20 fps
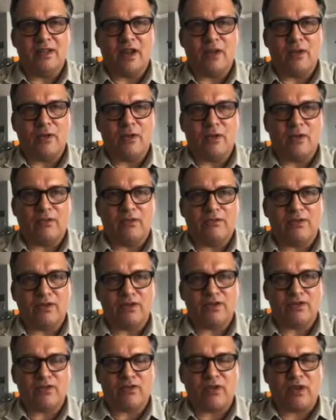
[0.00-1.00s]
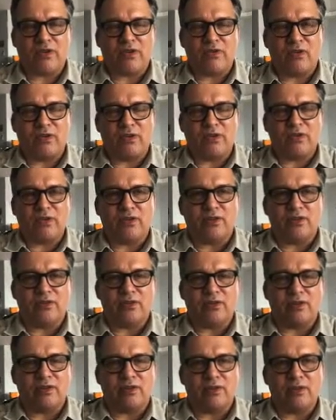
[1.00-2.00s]
our first granddaughter,
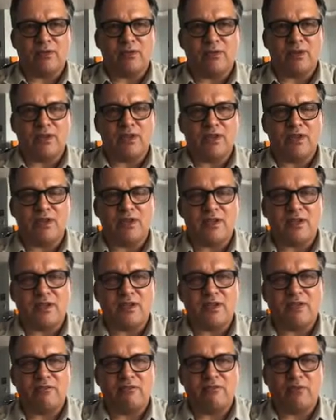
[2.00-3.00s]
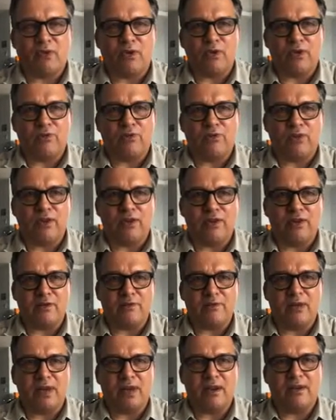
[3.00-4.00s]
together with his girlfriend
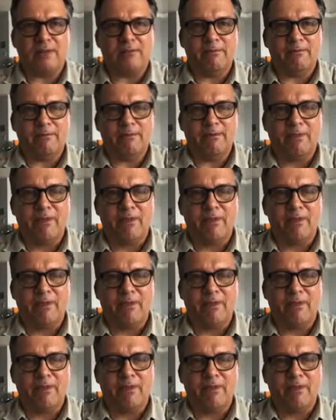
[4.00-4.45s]
Pen.